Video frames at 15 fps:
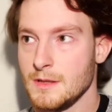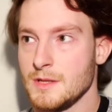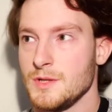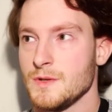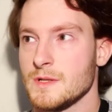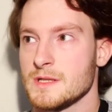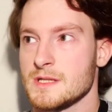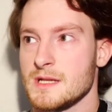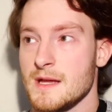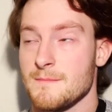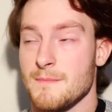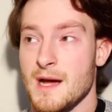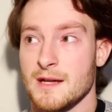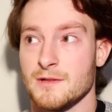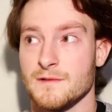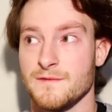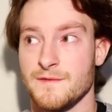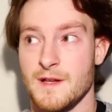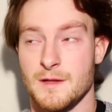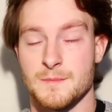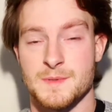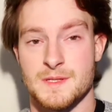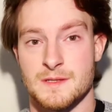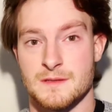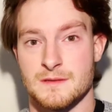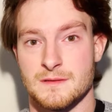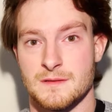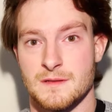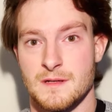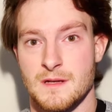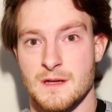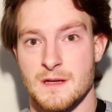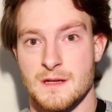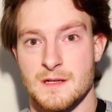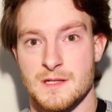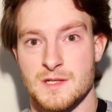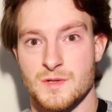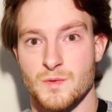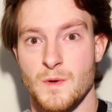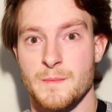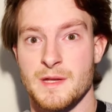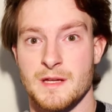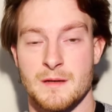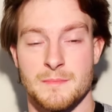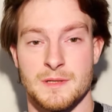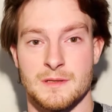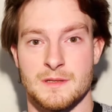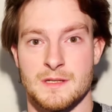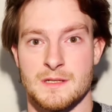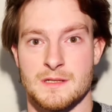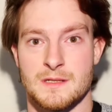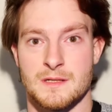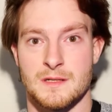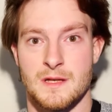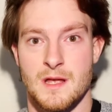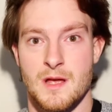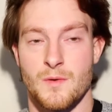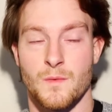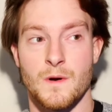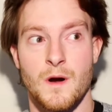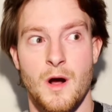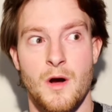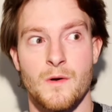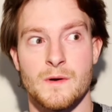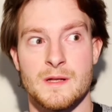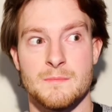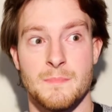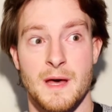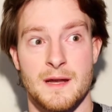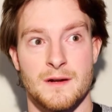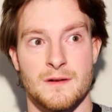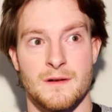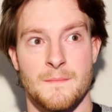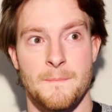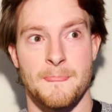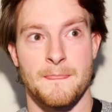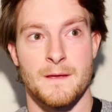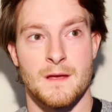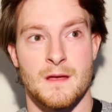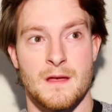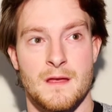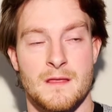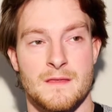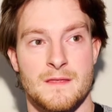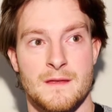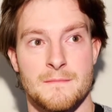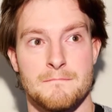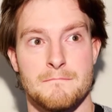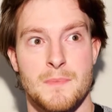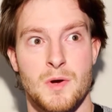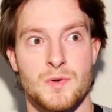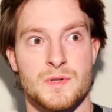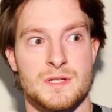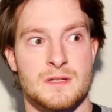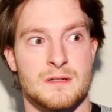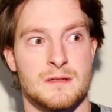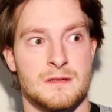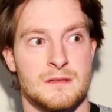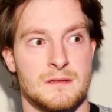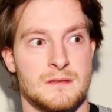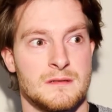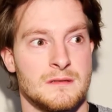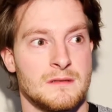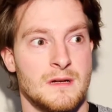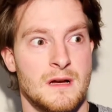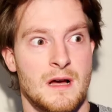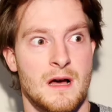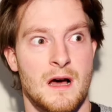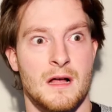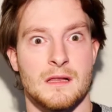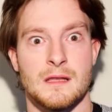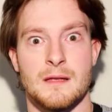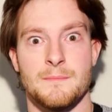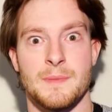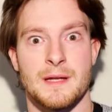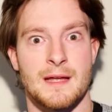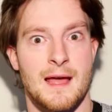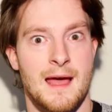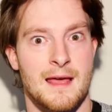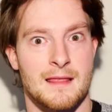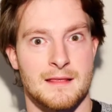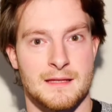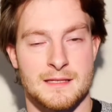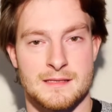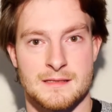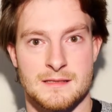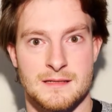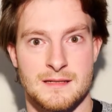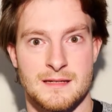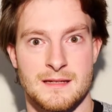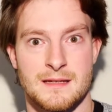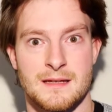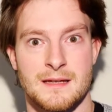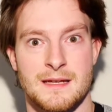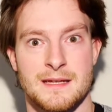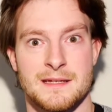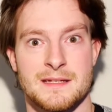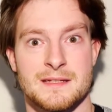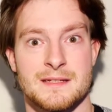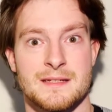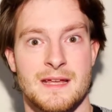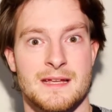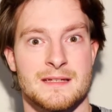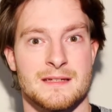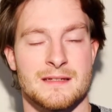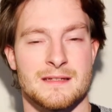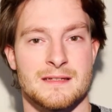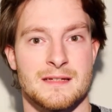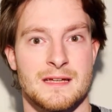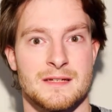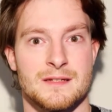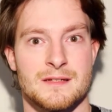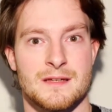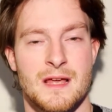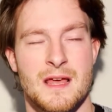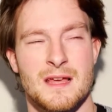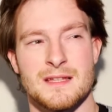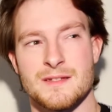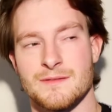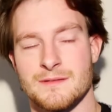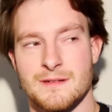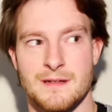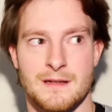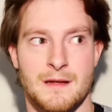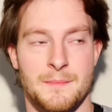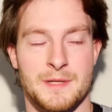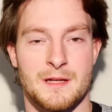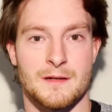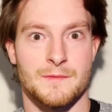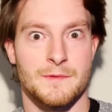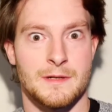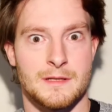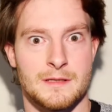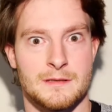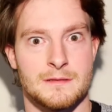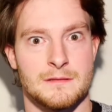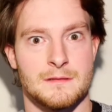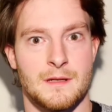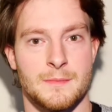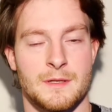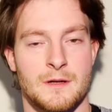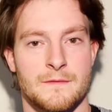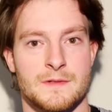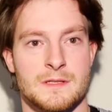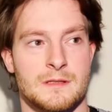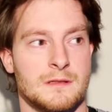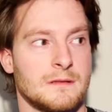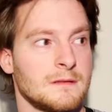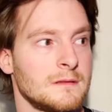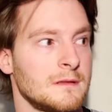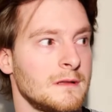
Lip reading: You can say Michael Phelps' swimming abilities were already better than most Olympic athletes in his nascent stages. So, not really, obviously